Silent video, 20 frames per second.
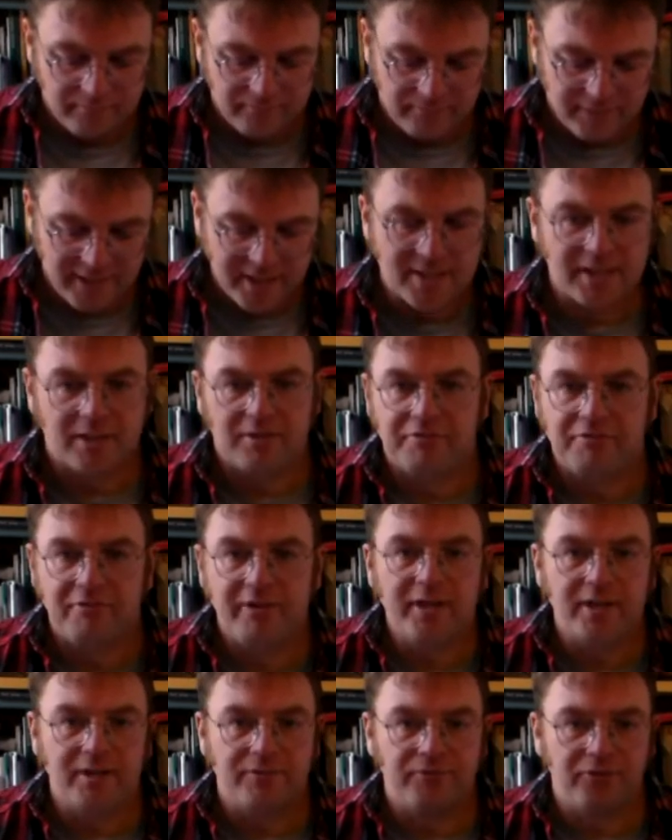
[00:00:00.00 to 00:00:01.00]
basically
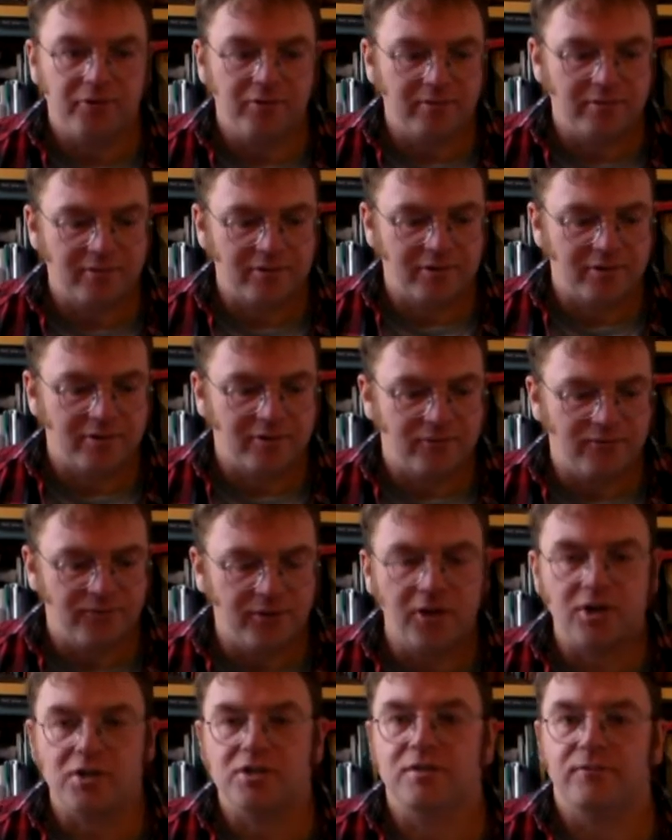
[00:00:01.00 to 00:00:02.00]
three different
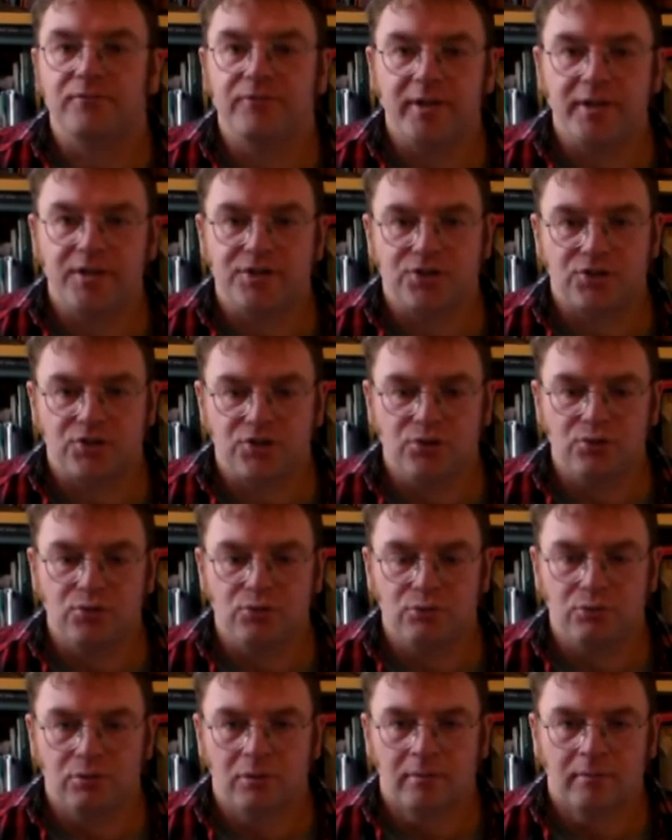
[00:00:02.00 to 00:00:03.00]
philosophies
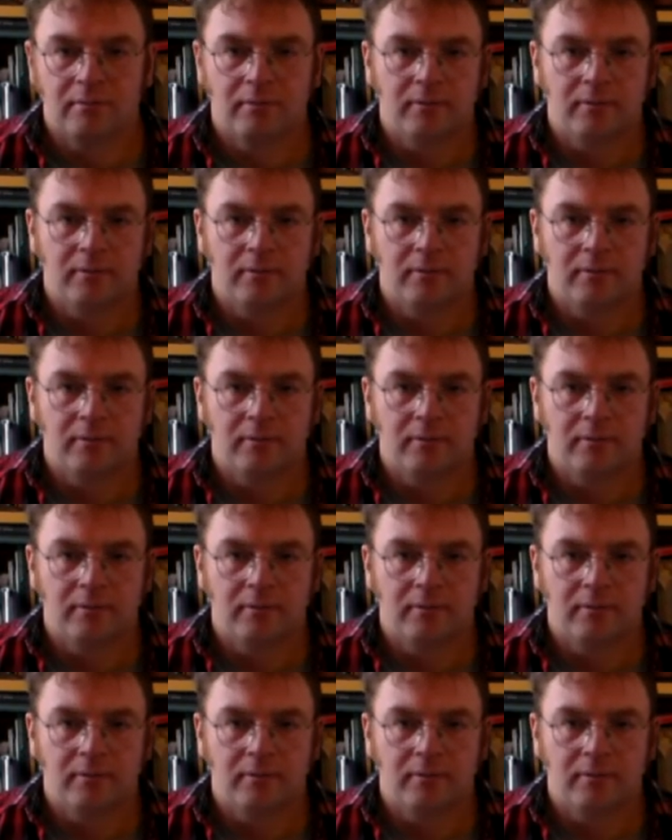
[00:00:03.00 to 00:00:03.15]
to